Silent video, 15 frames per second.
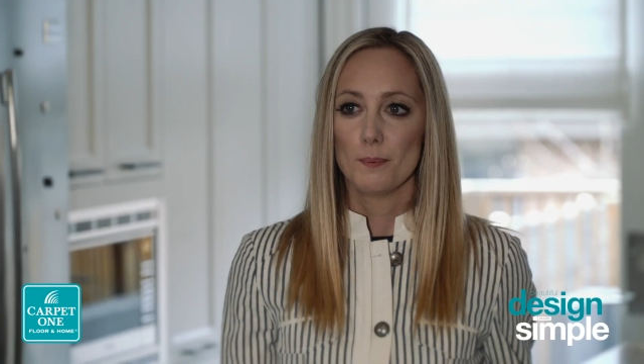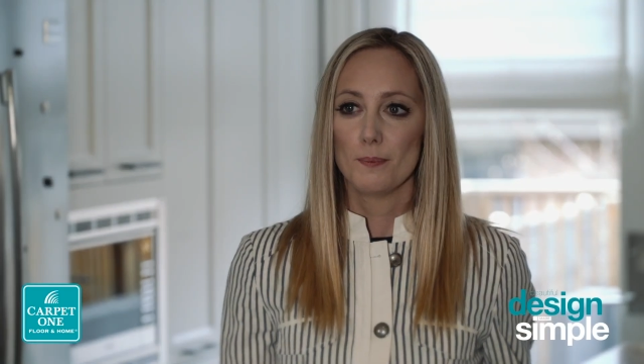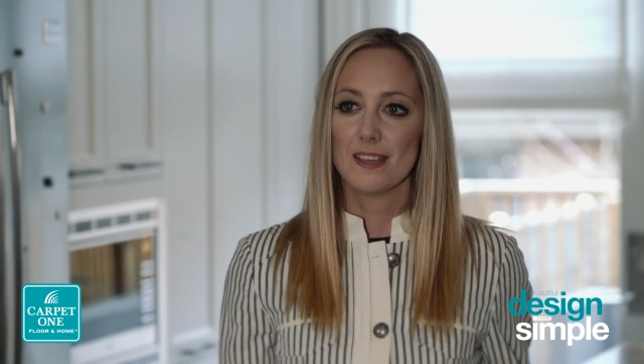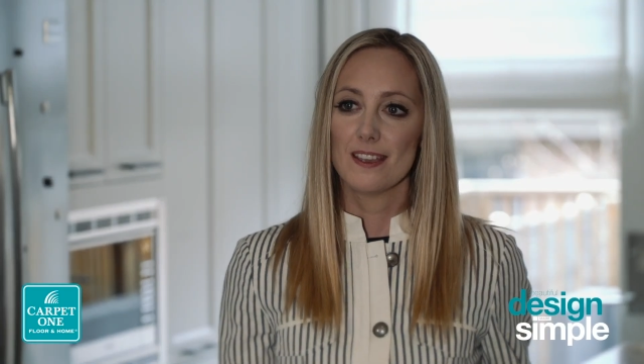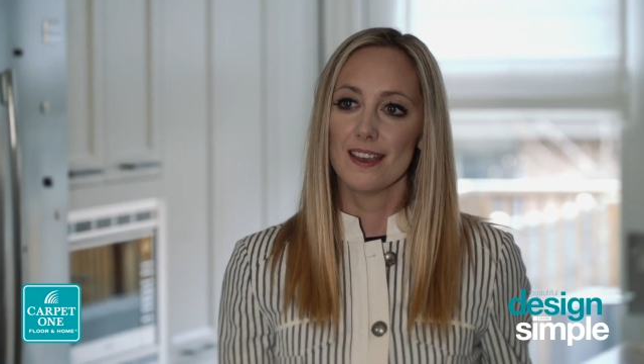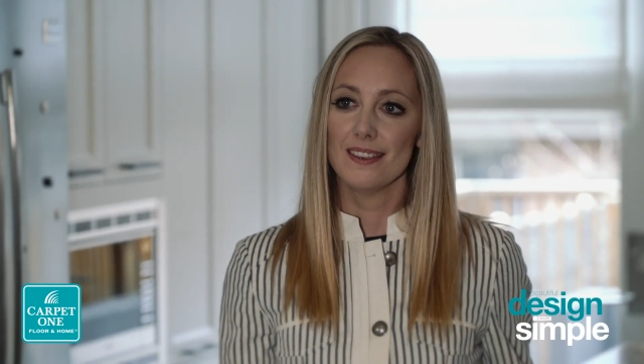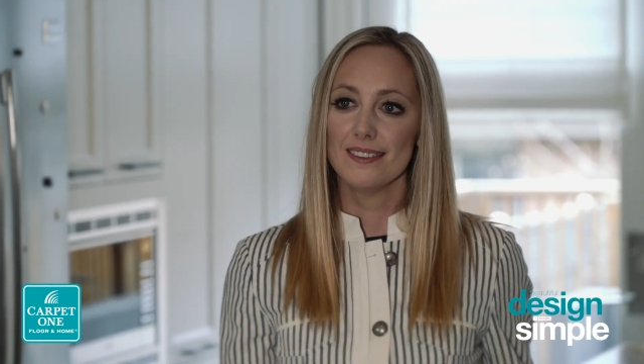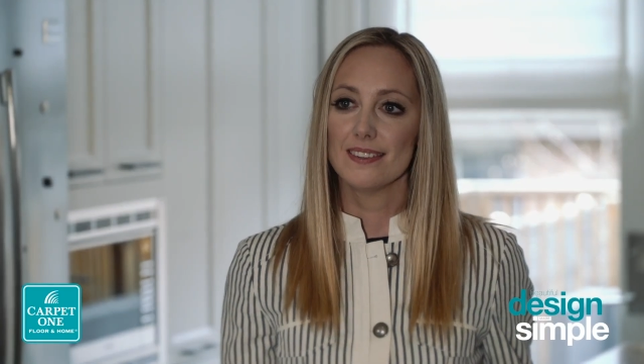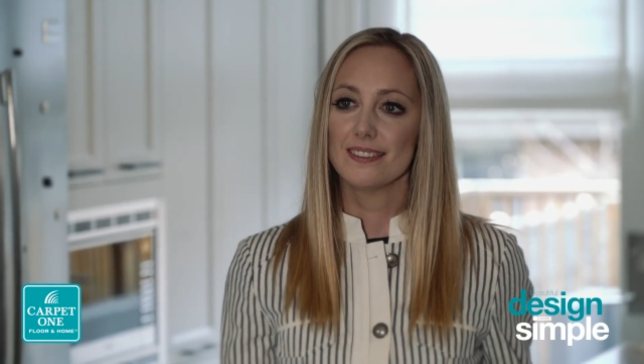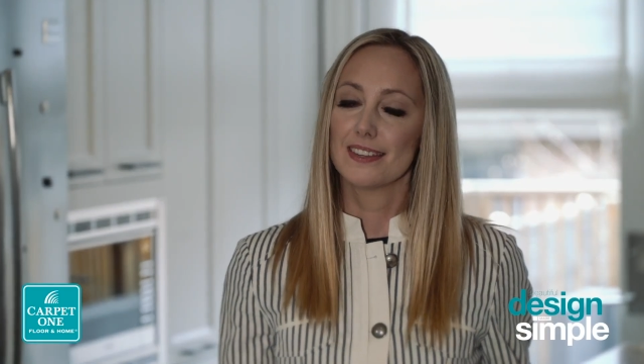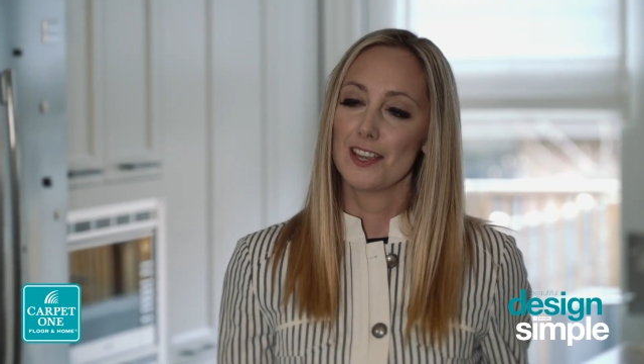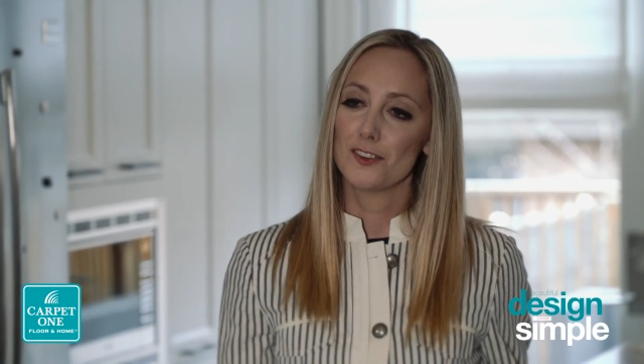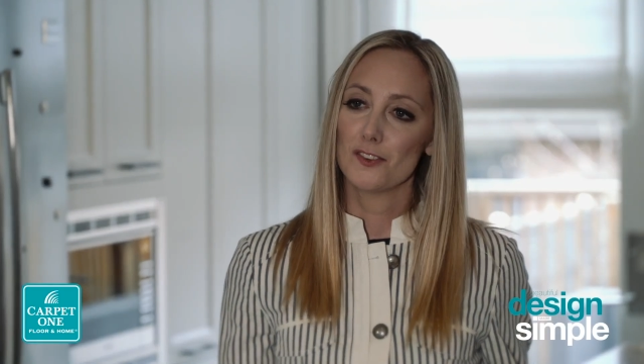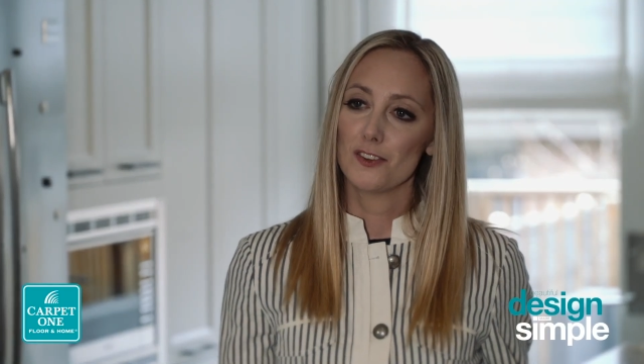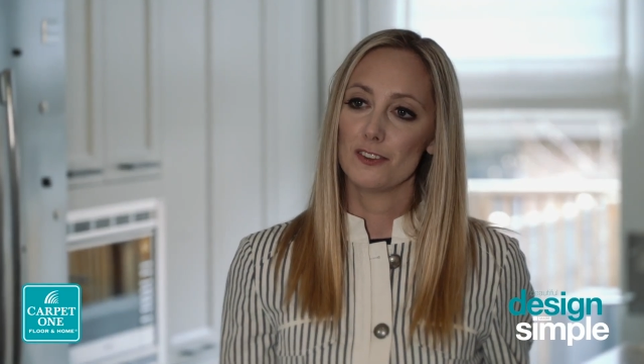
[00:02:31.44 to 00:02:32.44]
Because this
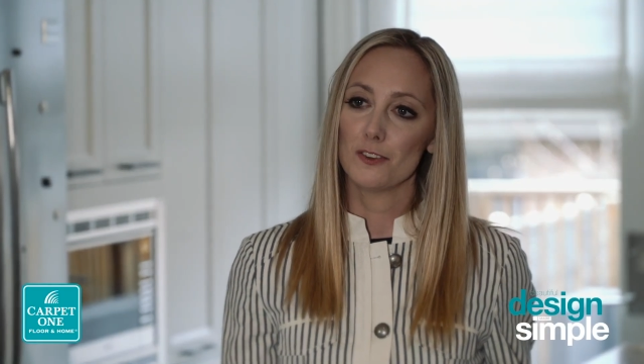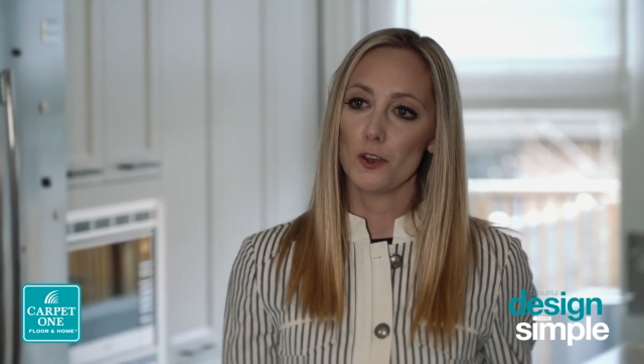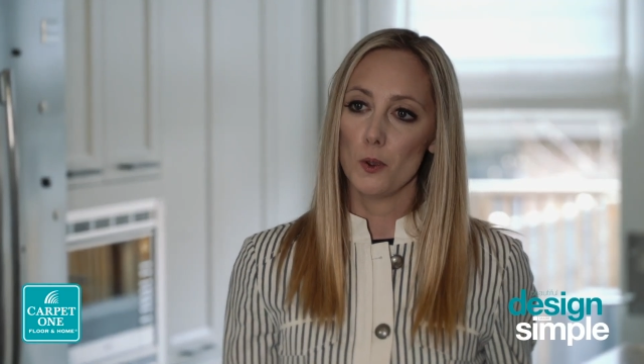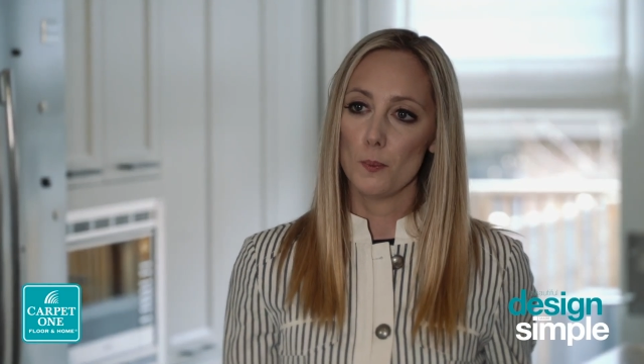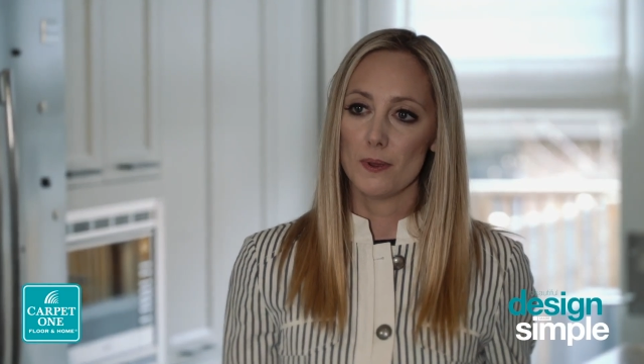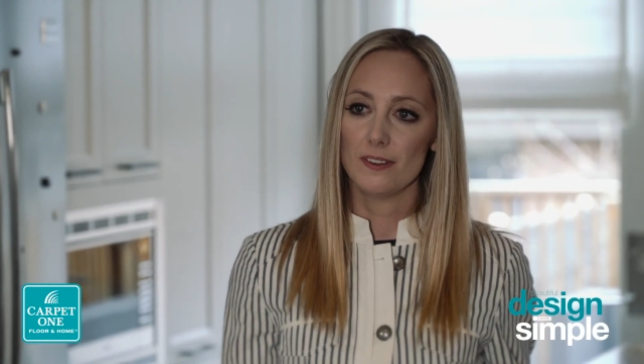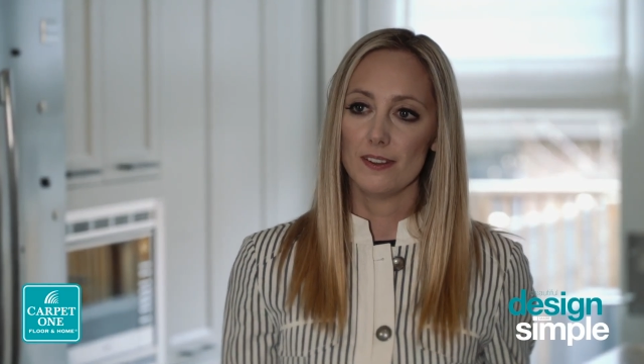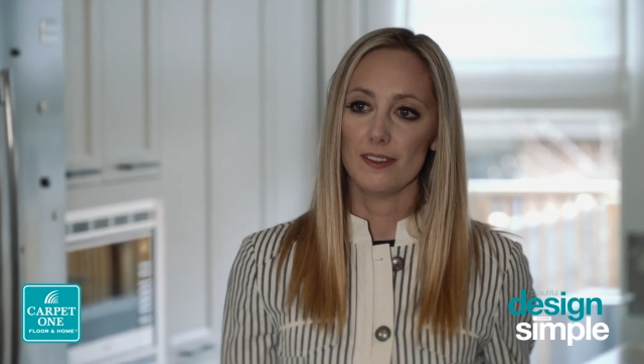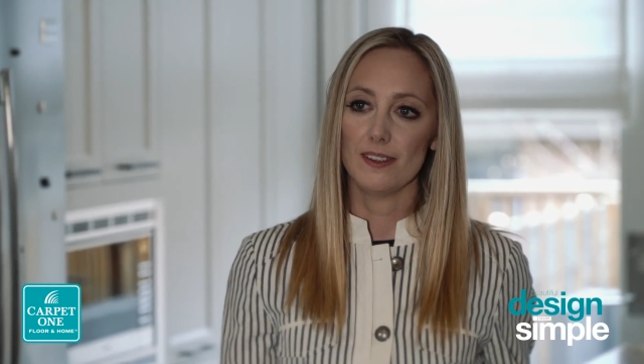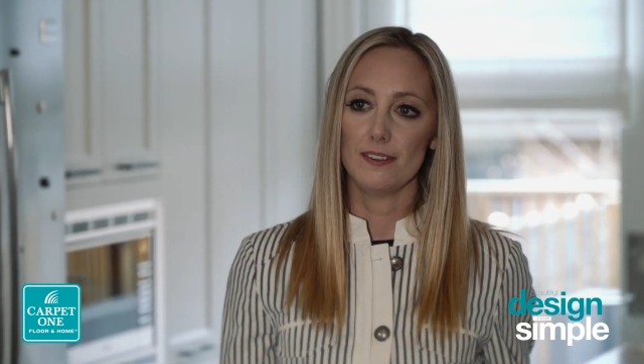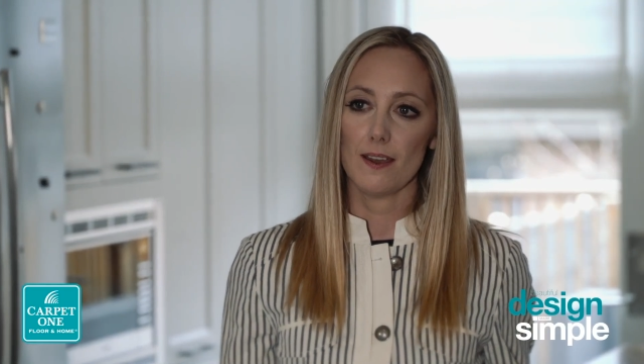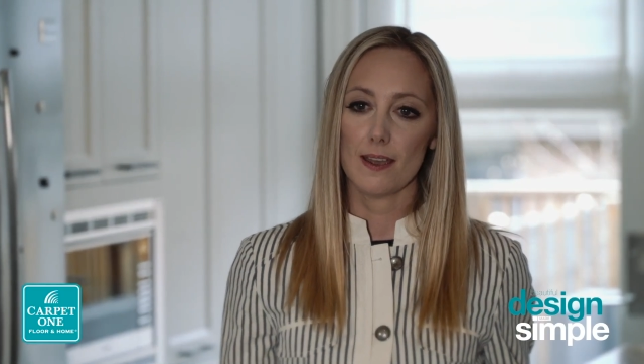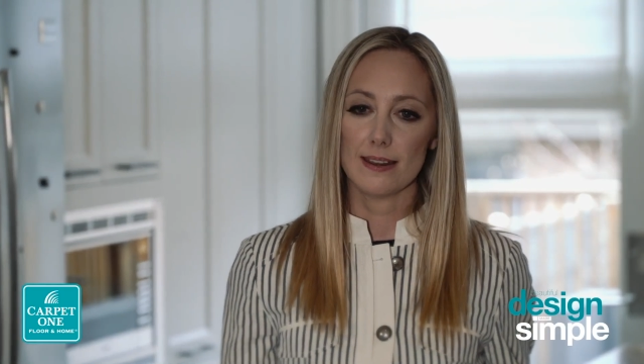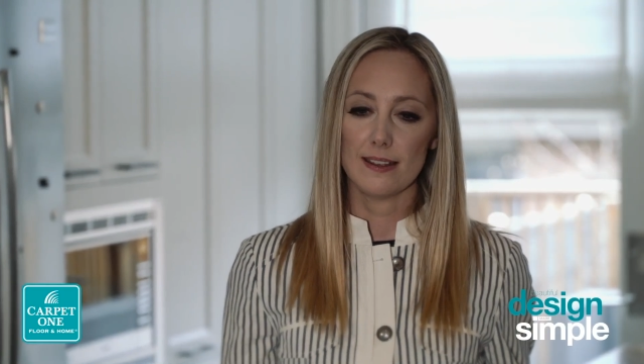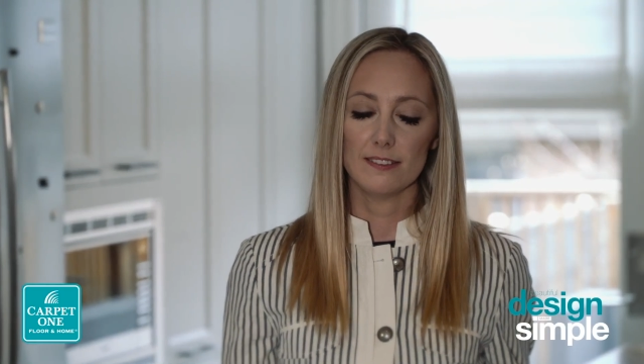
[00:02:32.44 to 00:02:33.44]
kitchen is open to the
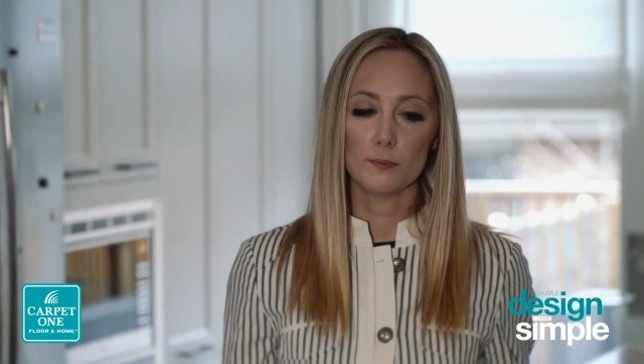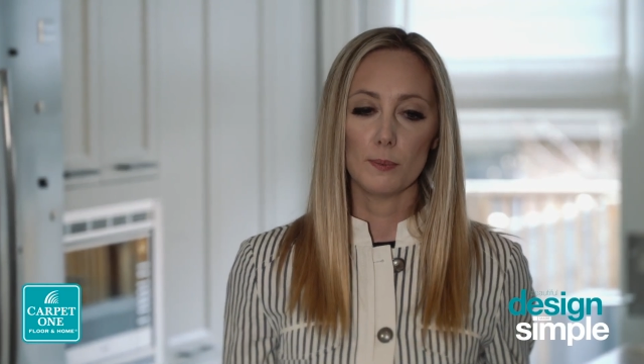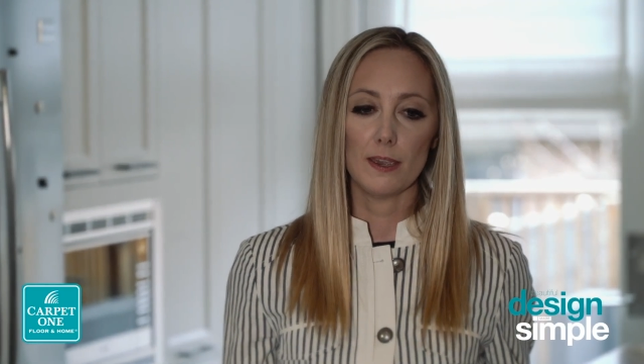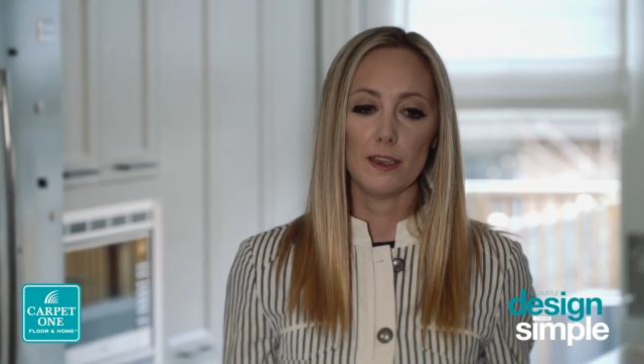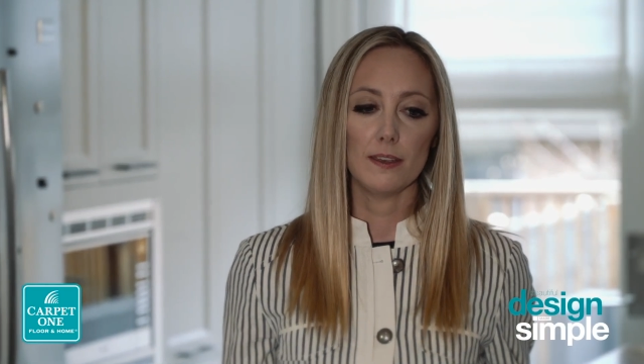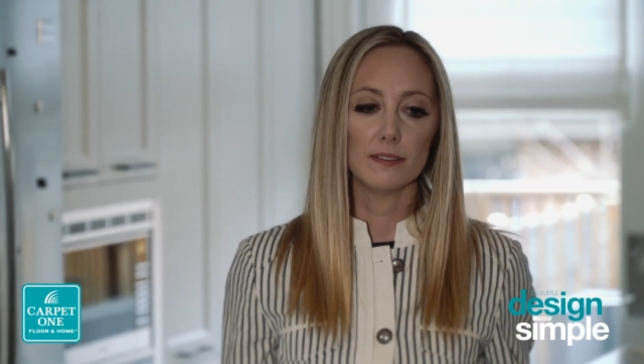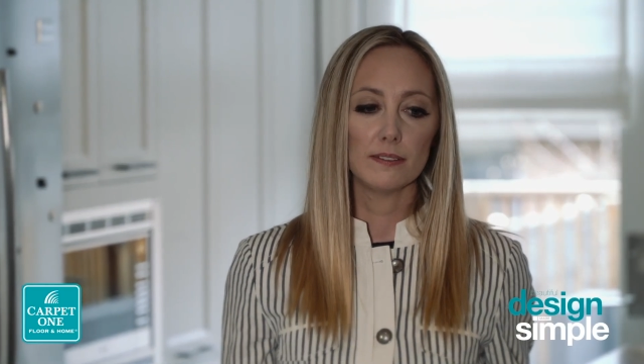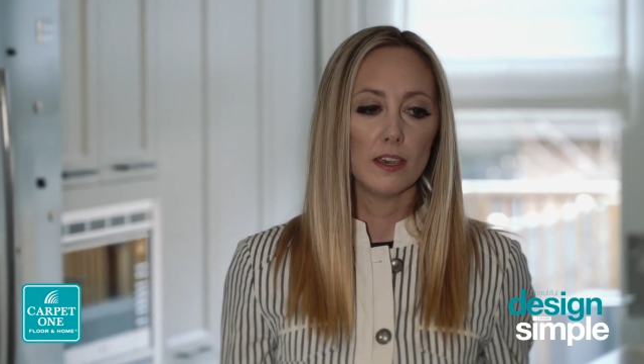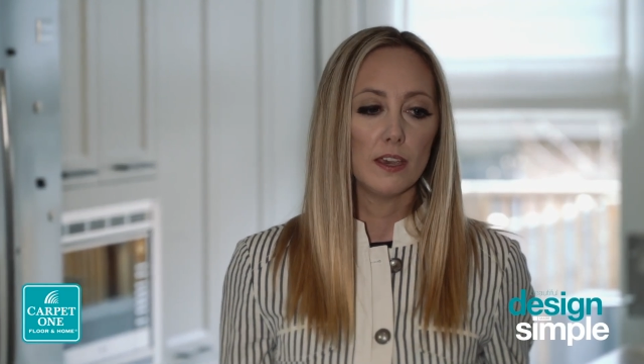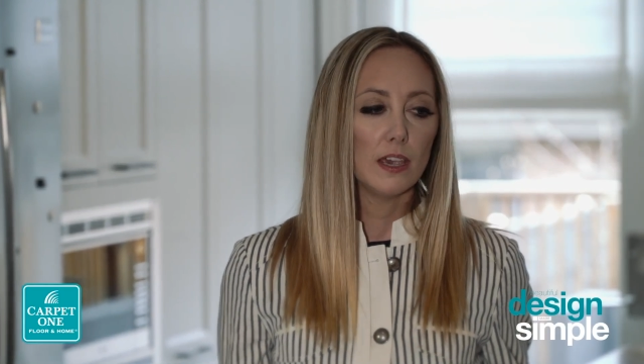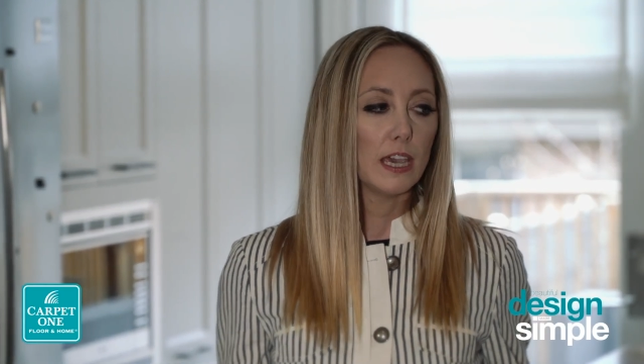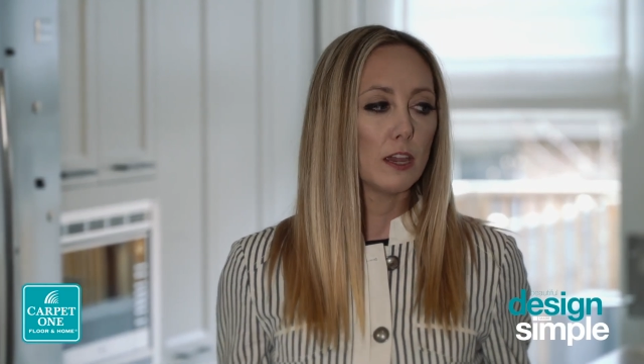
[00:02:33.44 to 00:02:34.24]
dining space,